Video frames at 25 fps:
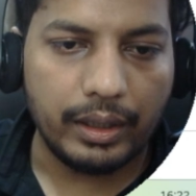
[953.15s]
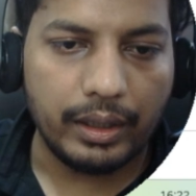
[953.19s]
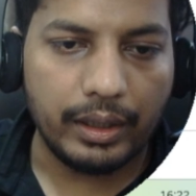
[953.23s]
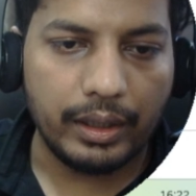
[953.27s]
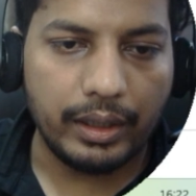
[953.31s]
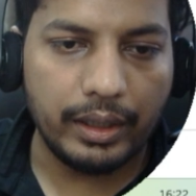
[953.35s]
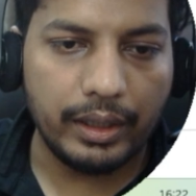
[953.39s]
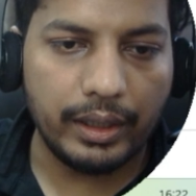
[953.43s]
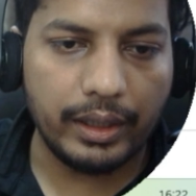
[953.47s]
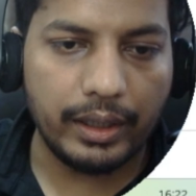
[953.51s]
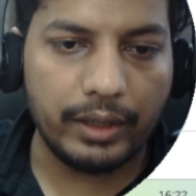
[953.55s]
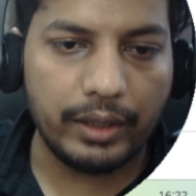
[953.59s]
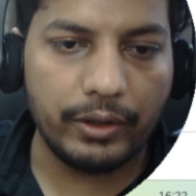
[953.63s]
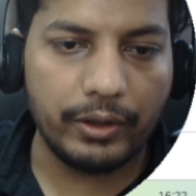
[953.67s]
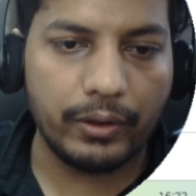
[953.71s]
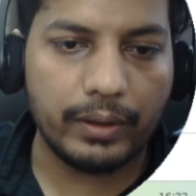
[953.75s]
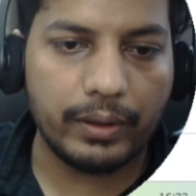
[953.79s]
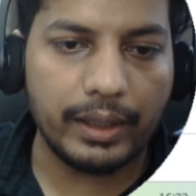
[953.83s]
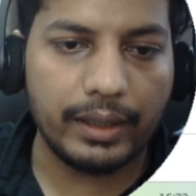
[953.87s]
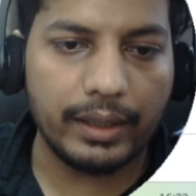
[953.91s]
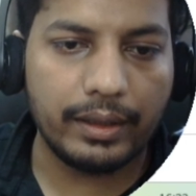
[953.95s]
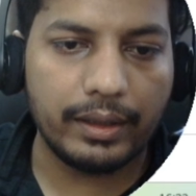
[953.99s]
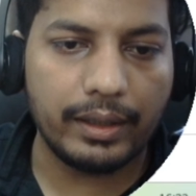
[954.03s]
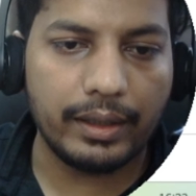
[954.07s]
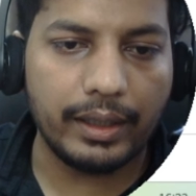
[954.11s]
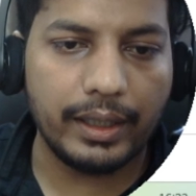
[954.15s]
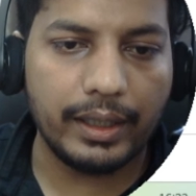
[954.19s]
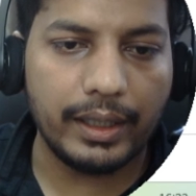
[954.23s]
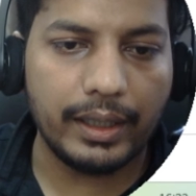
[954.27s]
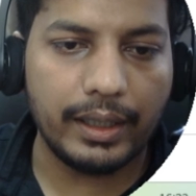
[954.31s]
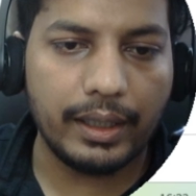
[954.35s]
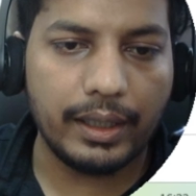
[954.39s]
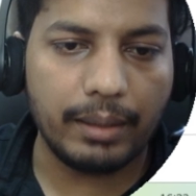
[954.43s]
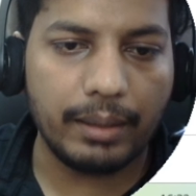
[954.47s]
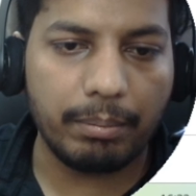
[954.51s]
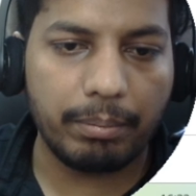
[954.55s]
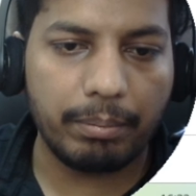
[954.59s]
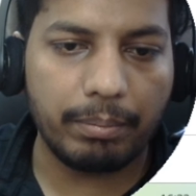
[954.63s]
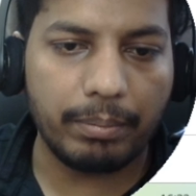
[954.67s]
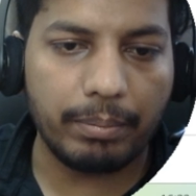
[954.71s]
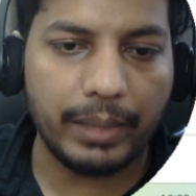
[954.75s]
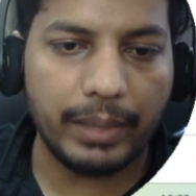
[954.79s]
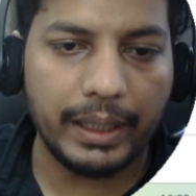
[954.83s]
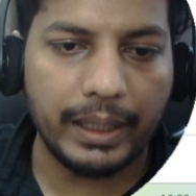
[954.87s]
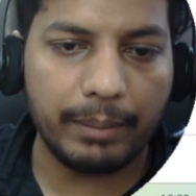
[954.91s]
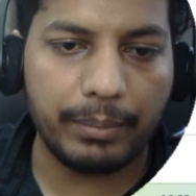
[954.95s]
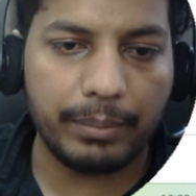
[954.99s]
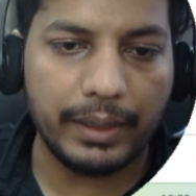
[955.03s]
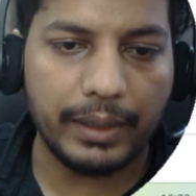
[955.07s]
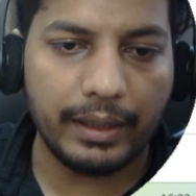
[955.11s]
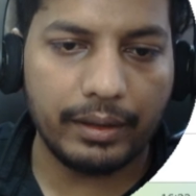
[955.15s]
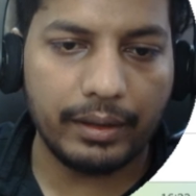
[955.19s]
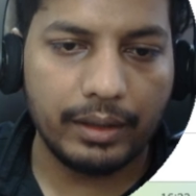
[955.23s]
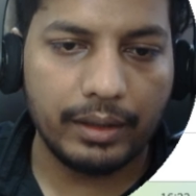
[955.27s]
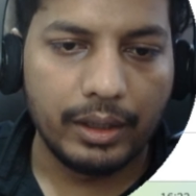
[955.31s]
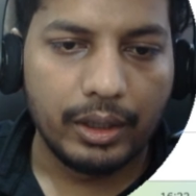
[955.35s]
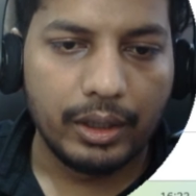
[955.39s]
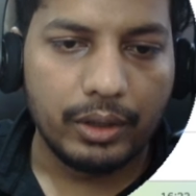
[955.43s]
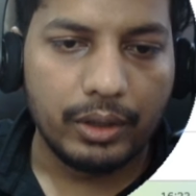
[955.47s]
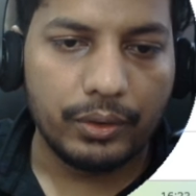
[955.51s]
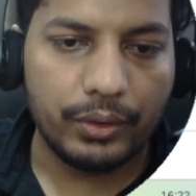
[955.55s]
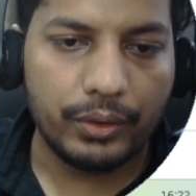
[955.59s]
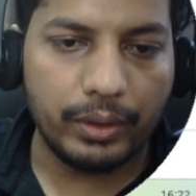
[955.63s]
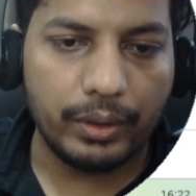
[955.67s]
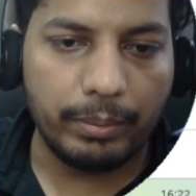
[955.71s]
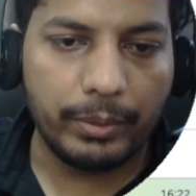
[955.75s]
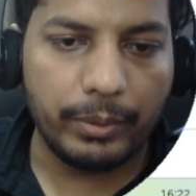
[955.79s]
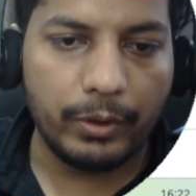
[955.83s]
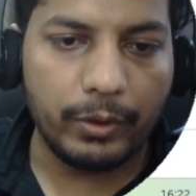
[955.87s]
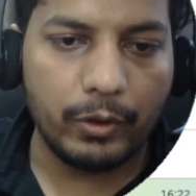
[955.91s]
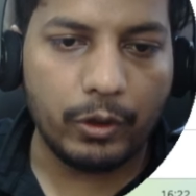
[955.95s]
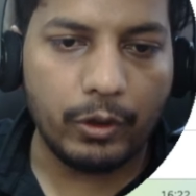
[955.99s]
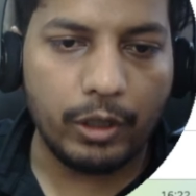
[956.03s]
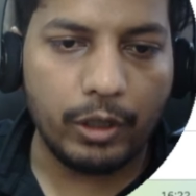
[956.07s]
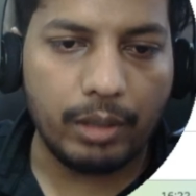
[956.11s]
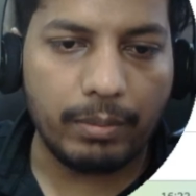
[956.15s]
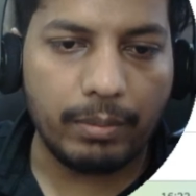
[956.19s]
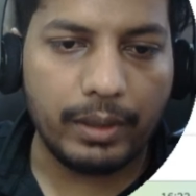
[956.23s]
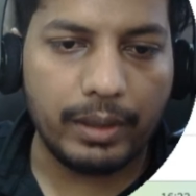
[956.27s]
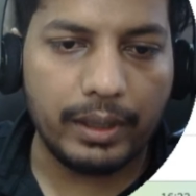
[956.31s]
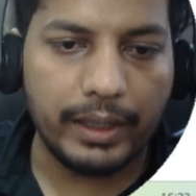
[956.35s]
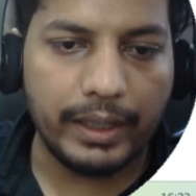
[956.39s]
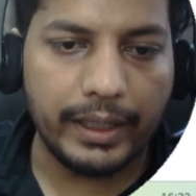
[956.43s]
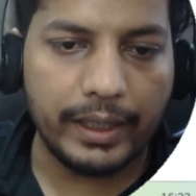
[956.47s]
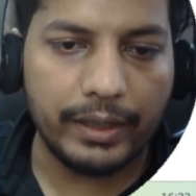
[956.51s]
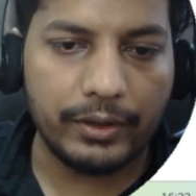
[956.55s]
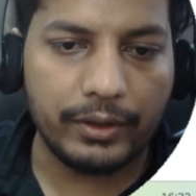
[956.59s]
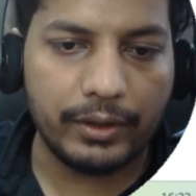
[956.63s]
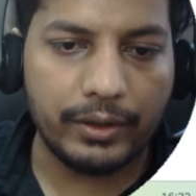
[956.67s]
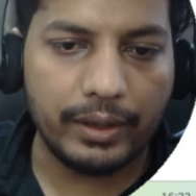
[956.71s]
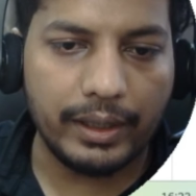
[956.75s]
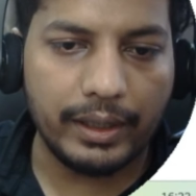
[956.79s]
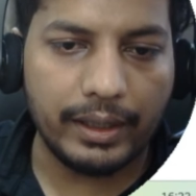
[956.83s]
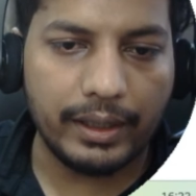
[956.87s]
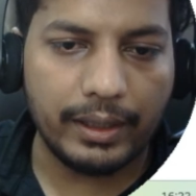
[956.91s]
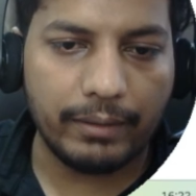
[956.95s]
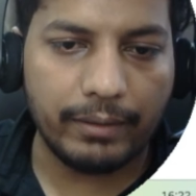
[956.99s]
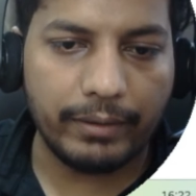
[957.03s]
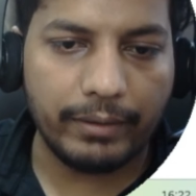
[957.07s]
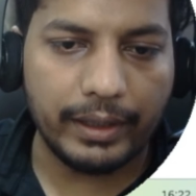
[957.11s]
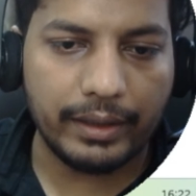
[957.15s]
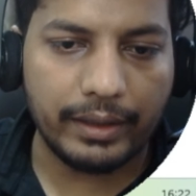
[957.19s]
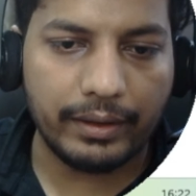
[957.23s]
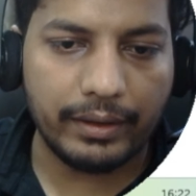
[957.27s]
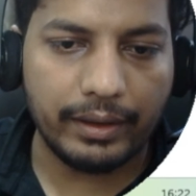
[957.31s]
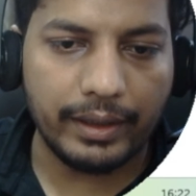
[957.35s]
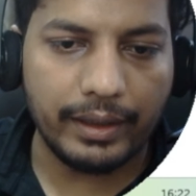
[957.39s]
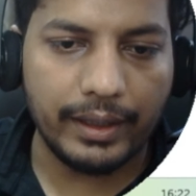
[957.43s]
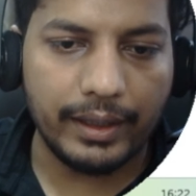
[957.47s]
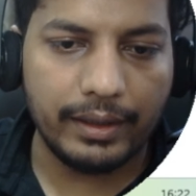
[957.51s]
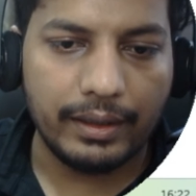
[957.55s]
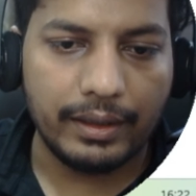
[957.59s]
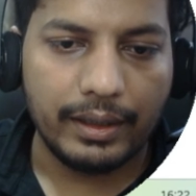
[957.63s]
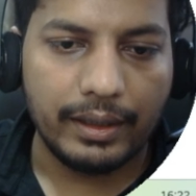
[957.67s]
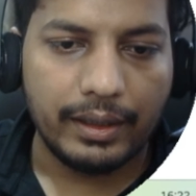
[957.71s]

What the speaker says: here you can create a pipeline. So if you know about the Azure Data Factory, right?